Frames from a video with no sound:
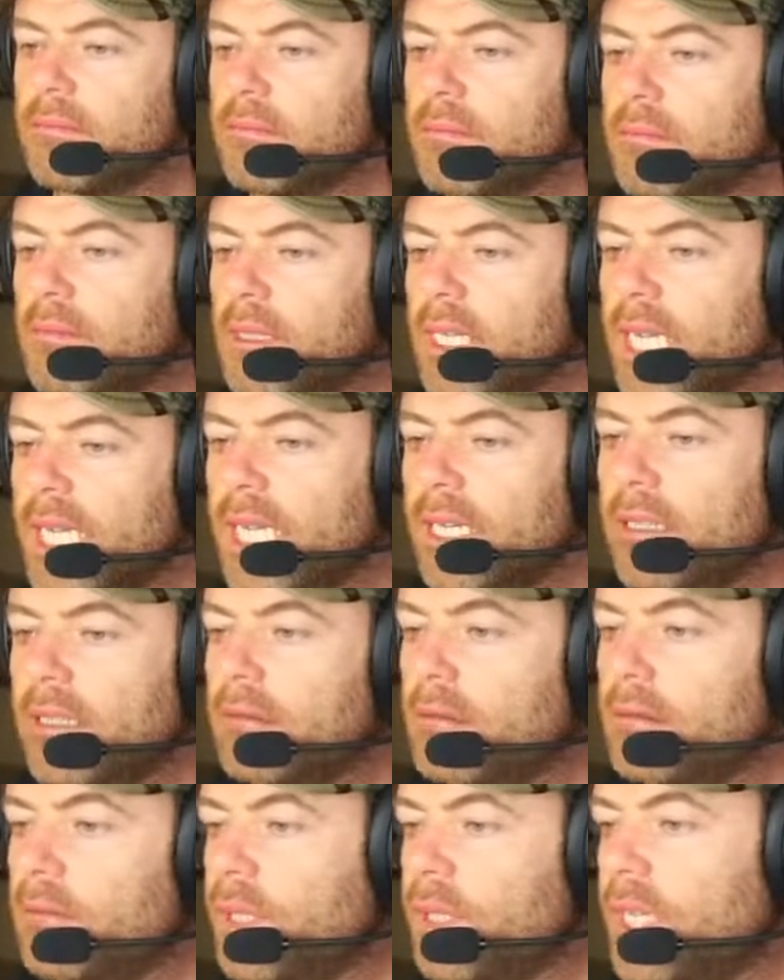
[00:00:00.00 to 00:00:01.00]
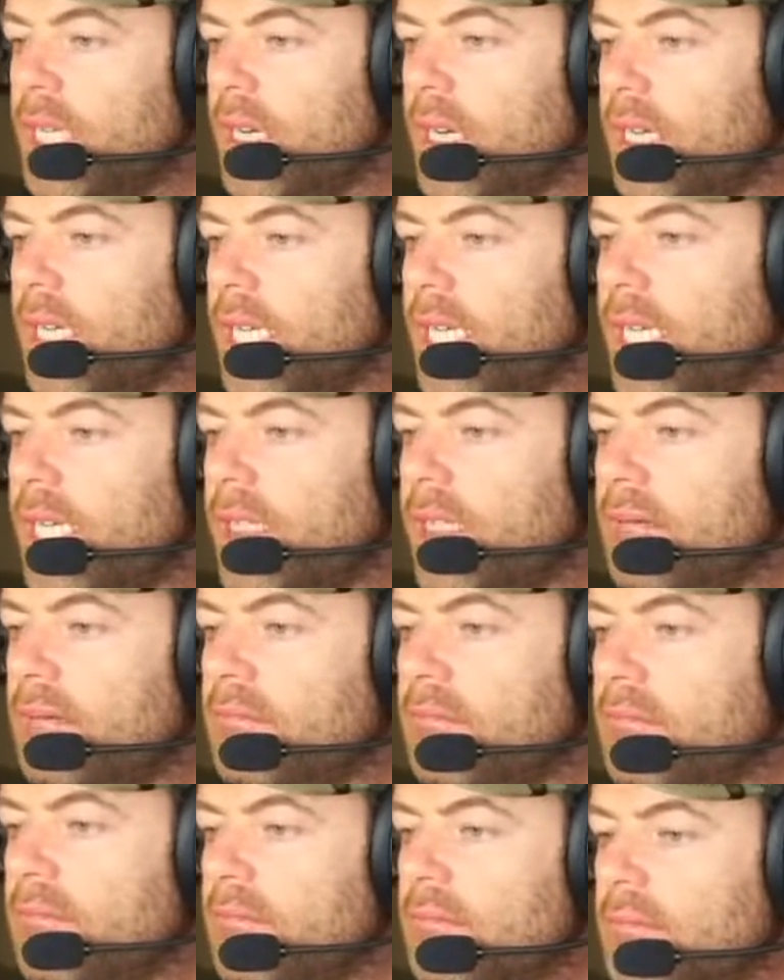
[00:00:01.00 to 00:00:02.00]
Again, we can't hear
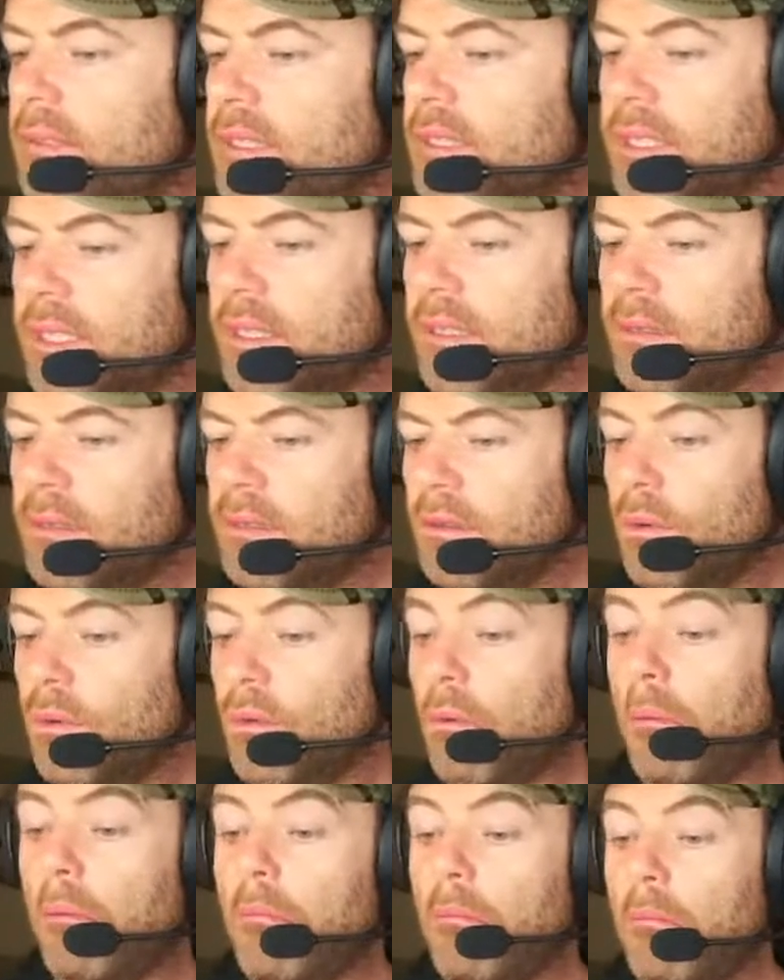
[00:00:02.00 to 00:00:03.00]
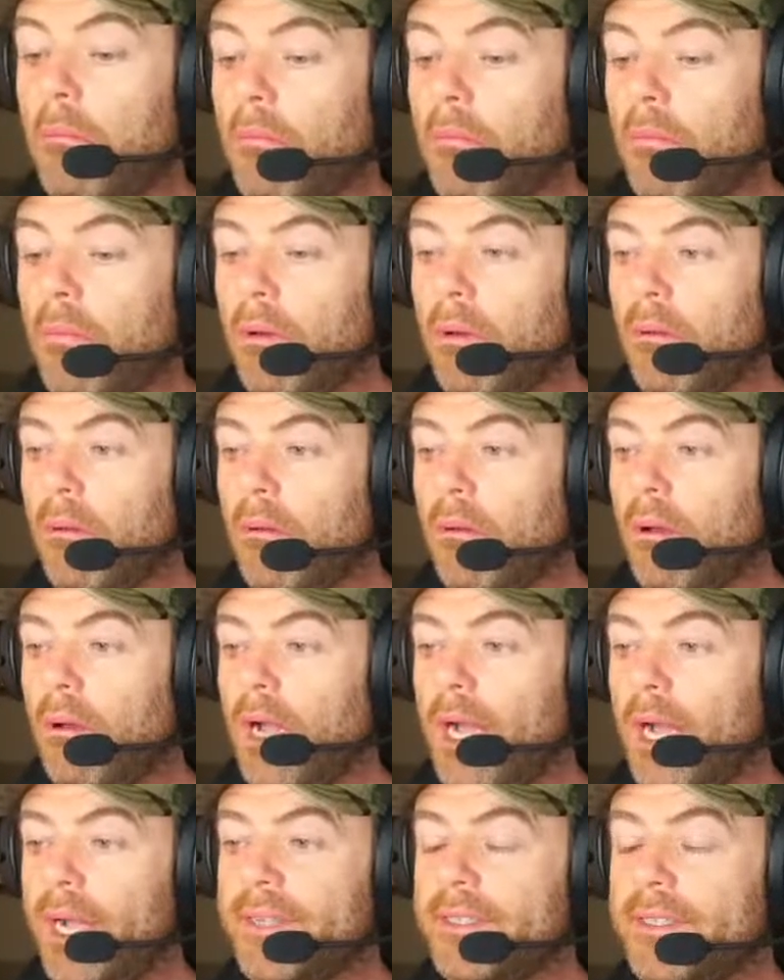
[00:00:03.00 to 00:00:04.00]
them, so
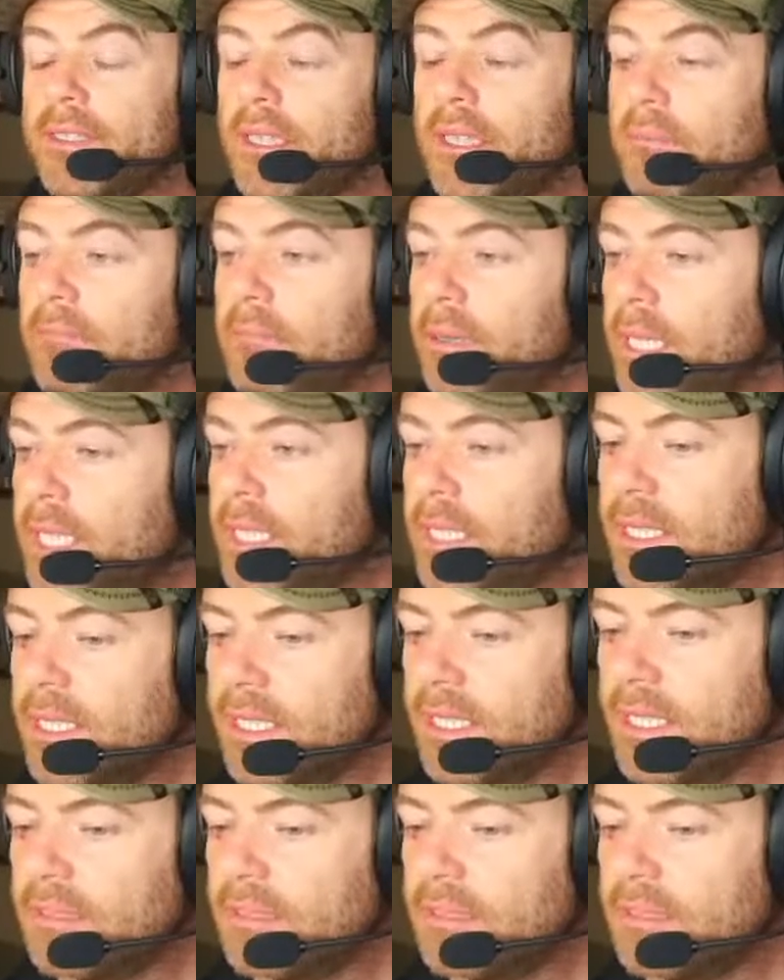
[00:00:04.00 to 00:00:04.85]
I'm going to dump it into this